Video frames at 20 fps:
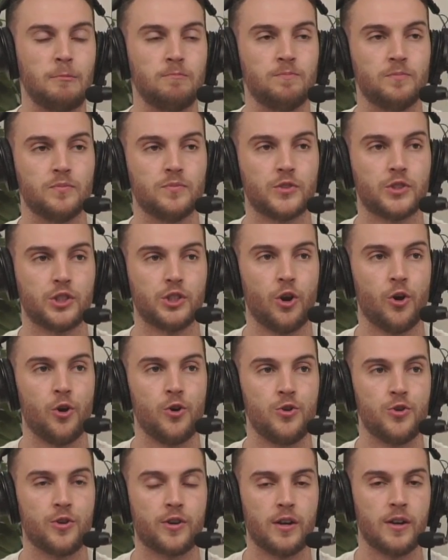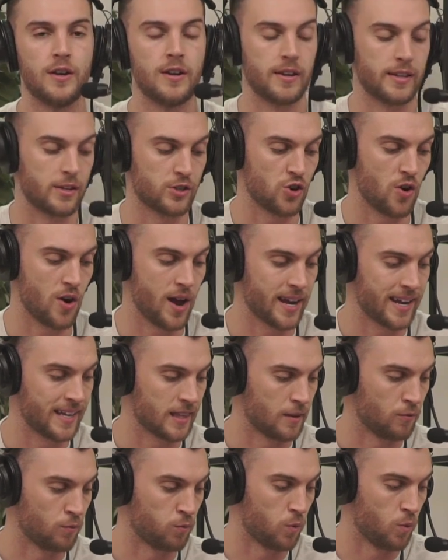So you can try and get
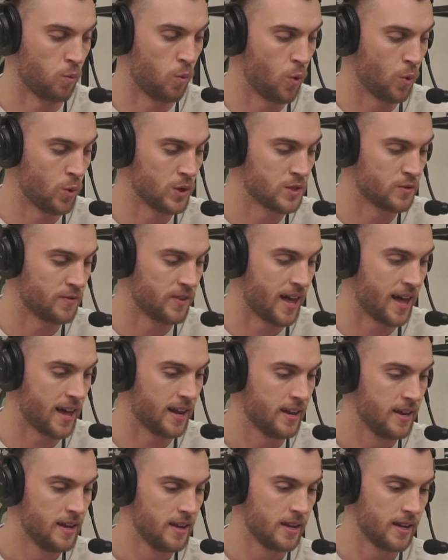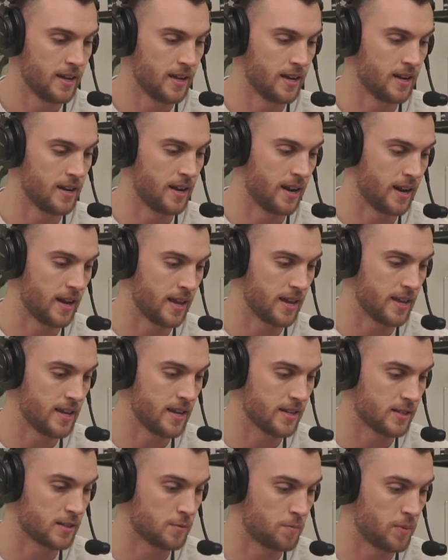the rewards for that. In an
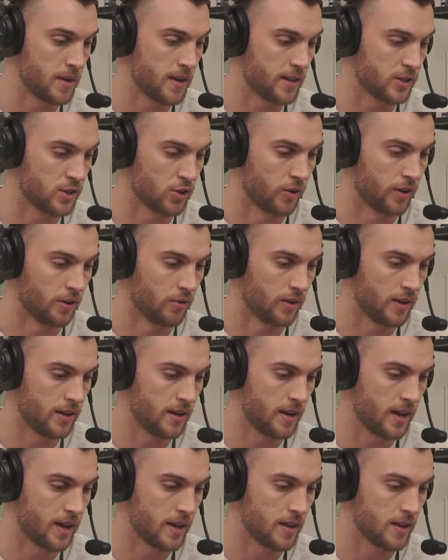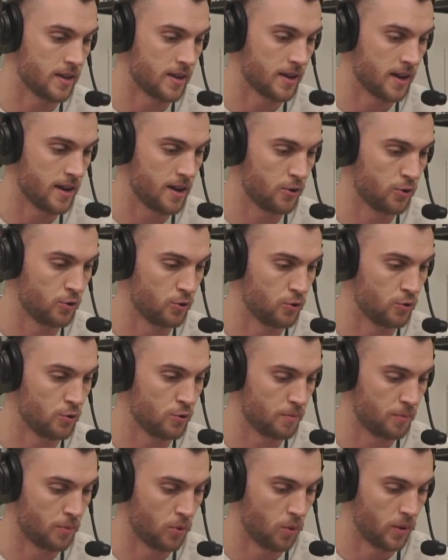in a Yahoo
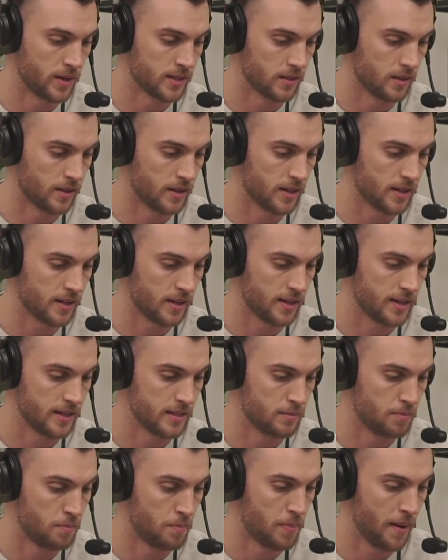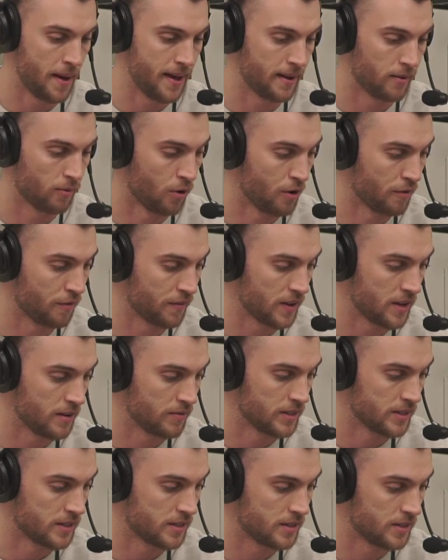points league, he's better off
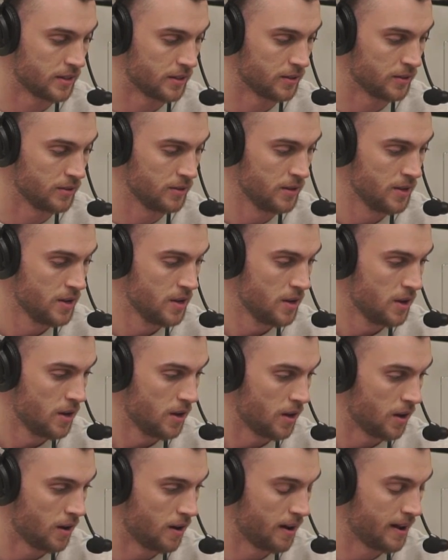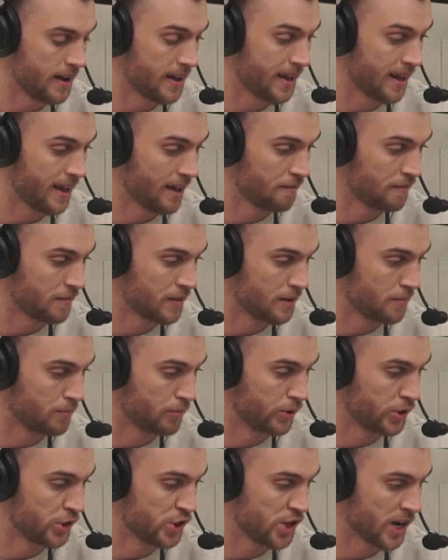even still. I have him
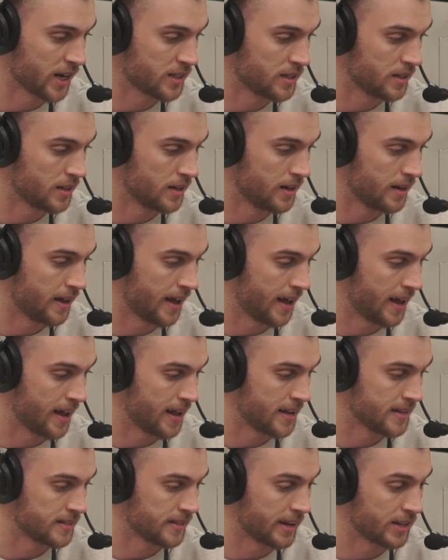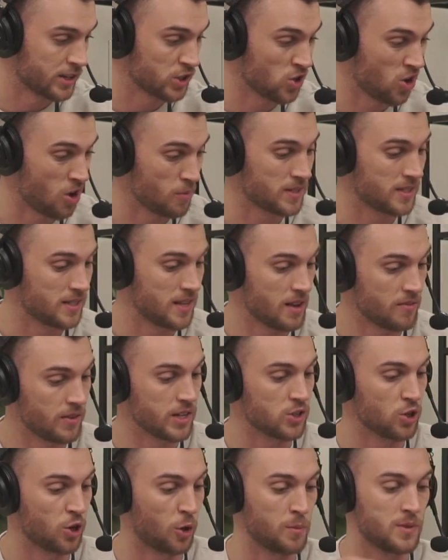projected as a top 70,
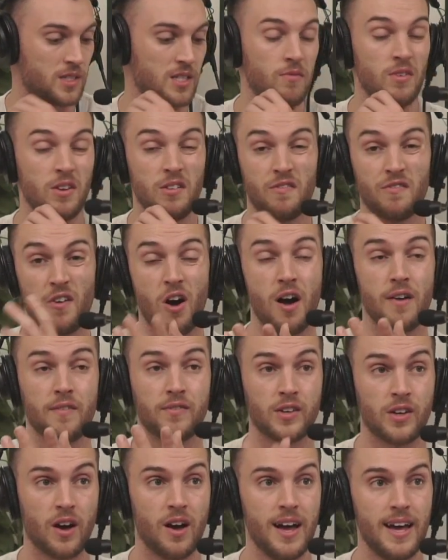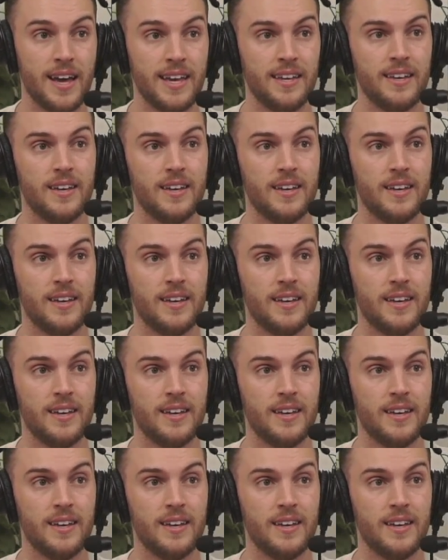top 75 guy.